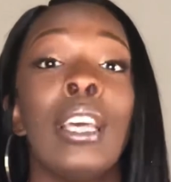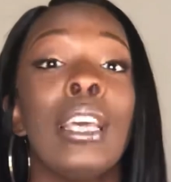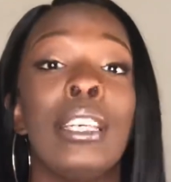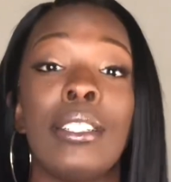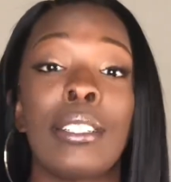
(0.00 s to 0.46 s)

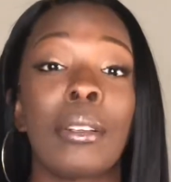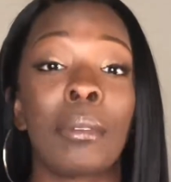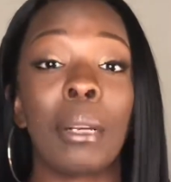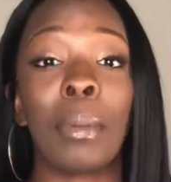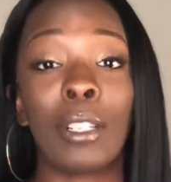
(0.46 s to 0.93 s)
It's just something
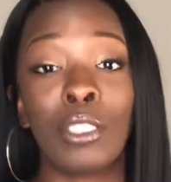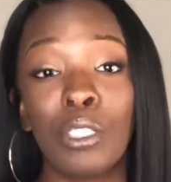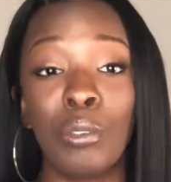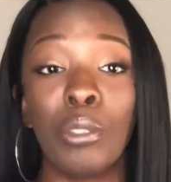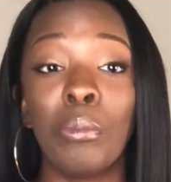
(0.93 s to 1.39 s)
about
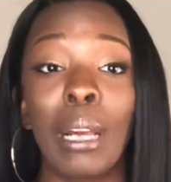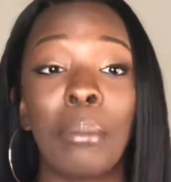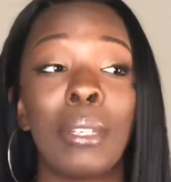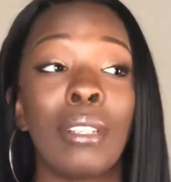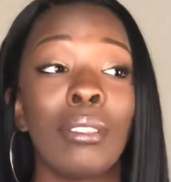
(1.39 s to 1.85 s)
you. You might
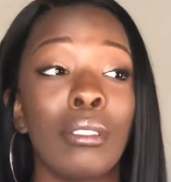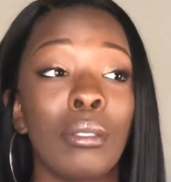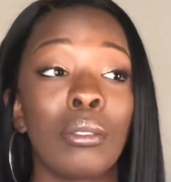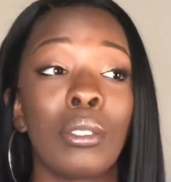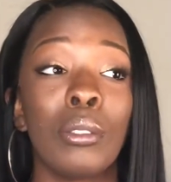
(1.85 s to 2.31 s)
be a
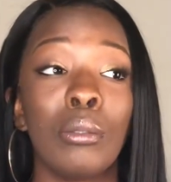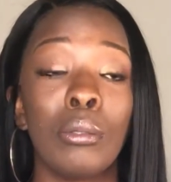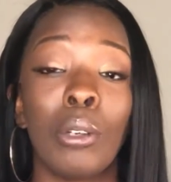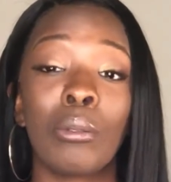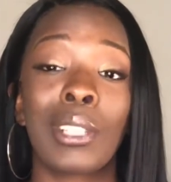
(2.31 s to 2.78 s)
little too,
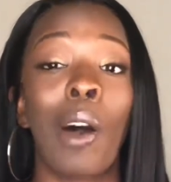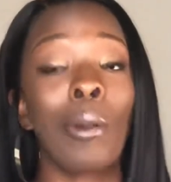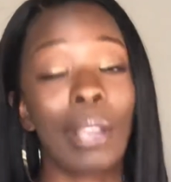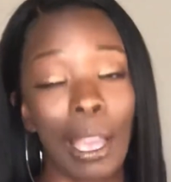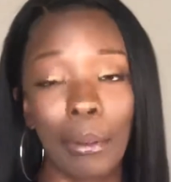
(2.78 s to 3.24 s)
your talk
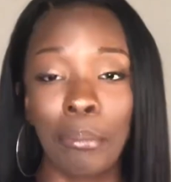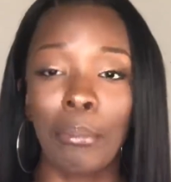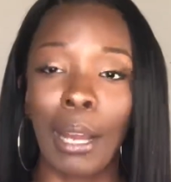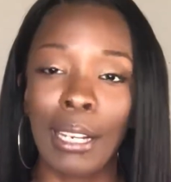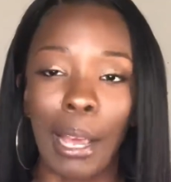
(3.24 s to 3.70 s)
game
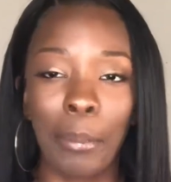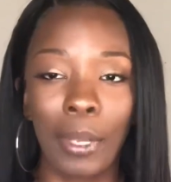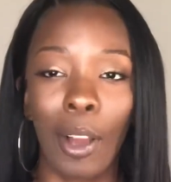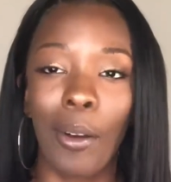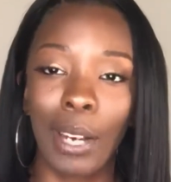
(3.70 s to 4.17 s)
might not be
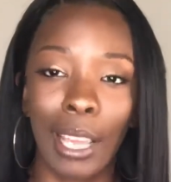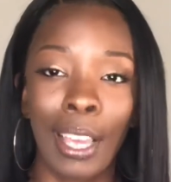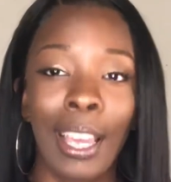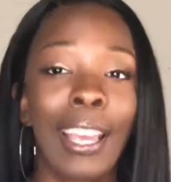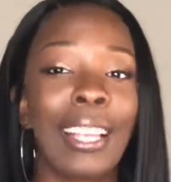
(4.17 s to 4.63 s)
all that.
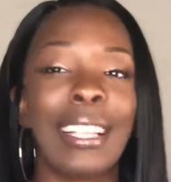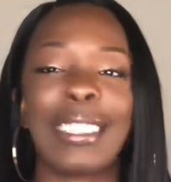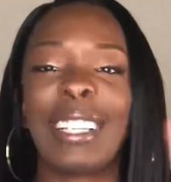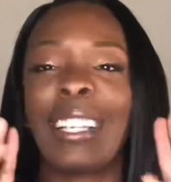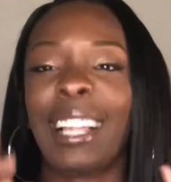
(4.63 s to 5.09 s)
There's a
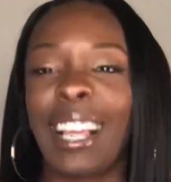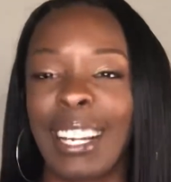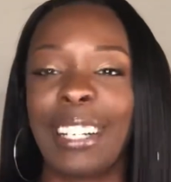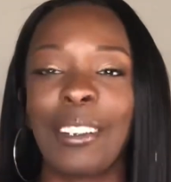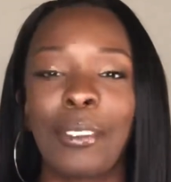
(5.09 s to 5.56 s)
lot
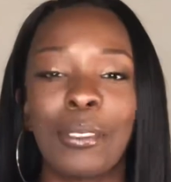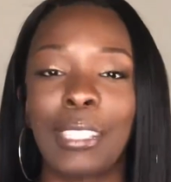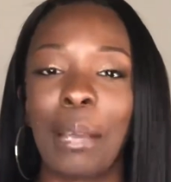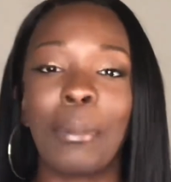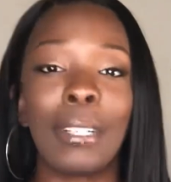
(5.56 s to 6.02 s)
of those
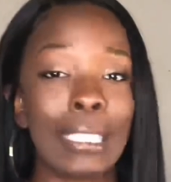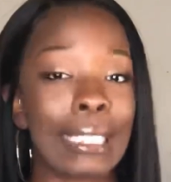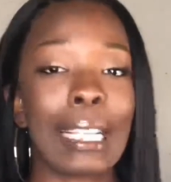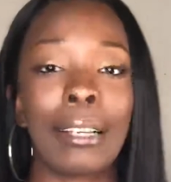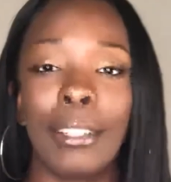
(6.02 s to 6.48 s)
type of niggas
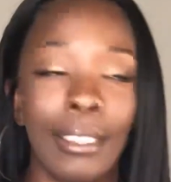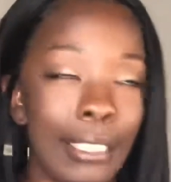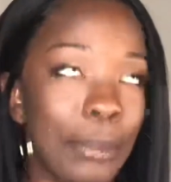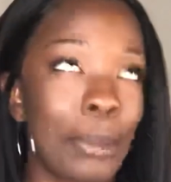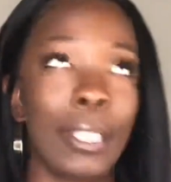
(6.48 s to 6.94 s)
out here,
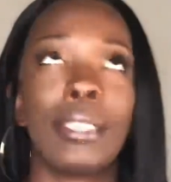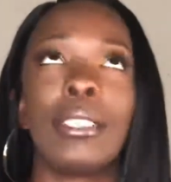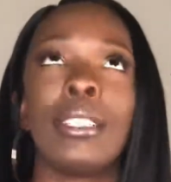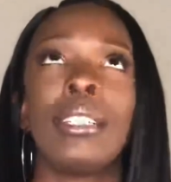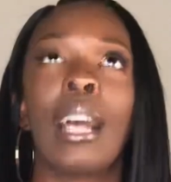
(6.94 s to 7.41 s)

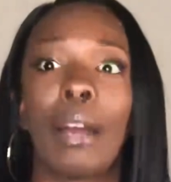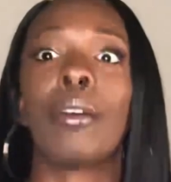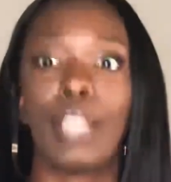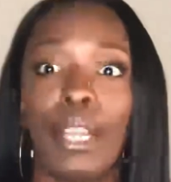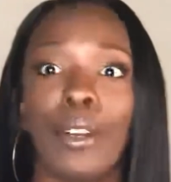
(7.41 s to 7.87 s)
especially out
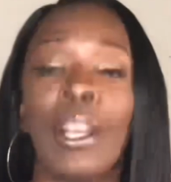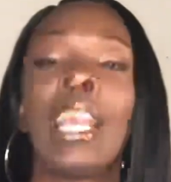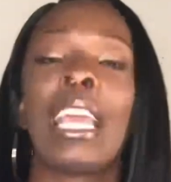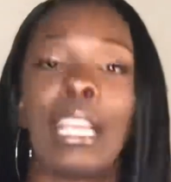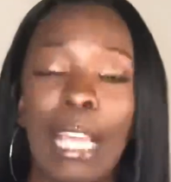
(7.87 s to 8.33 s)
here
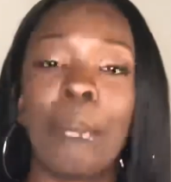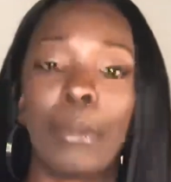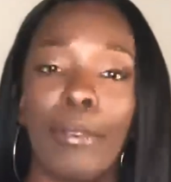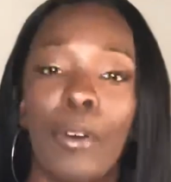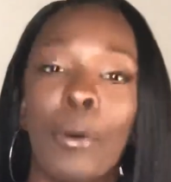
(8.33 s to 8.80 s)
in
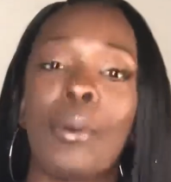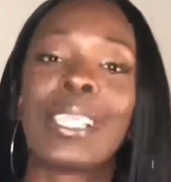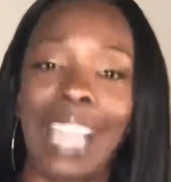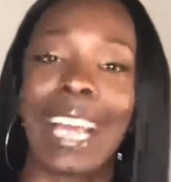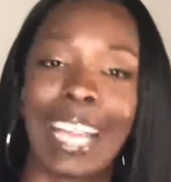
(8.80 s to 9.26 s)
MFO,
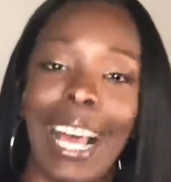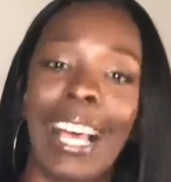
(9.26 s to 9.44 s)
Sinai,